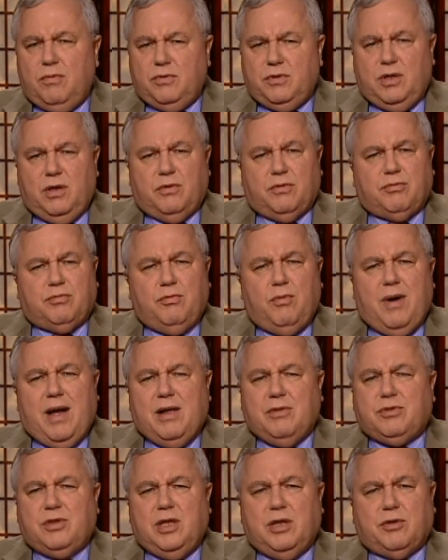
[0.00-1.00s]
you know
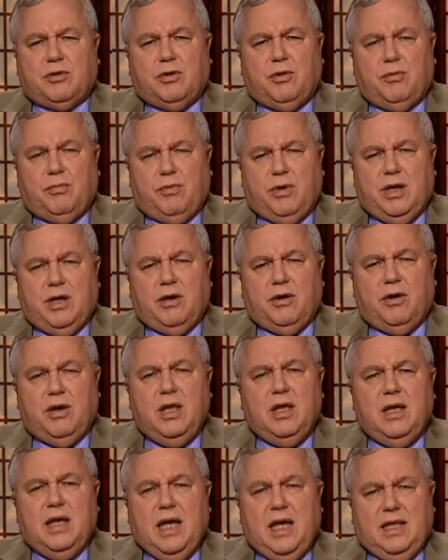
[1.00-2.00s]
throughout their career. Right.